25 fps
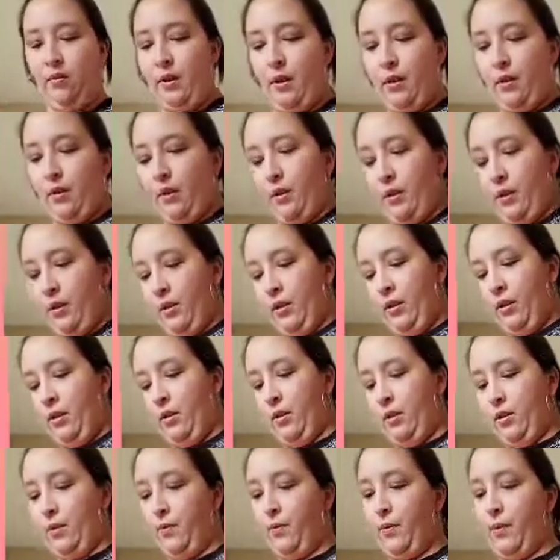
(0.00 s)
There it
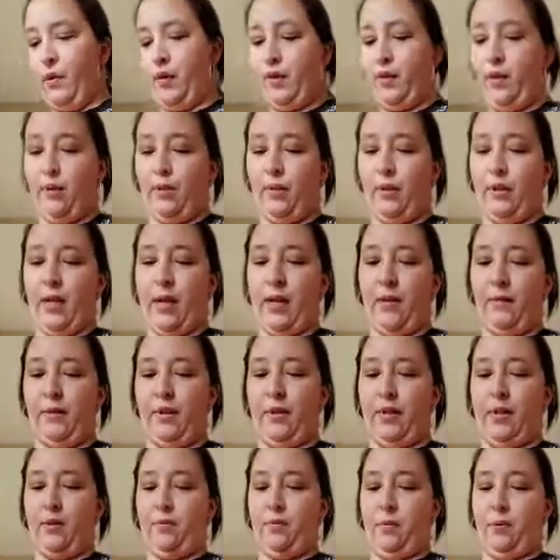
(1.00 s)
is. We're gonna go with a half
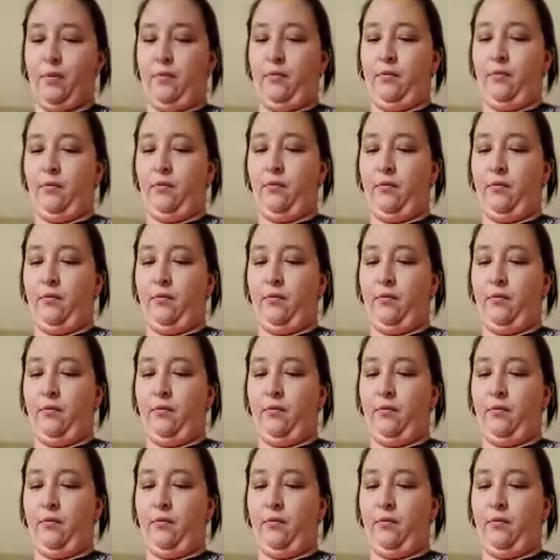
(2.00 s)
teaspoon.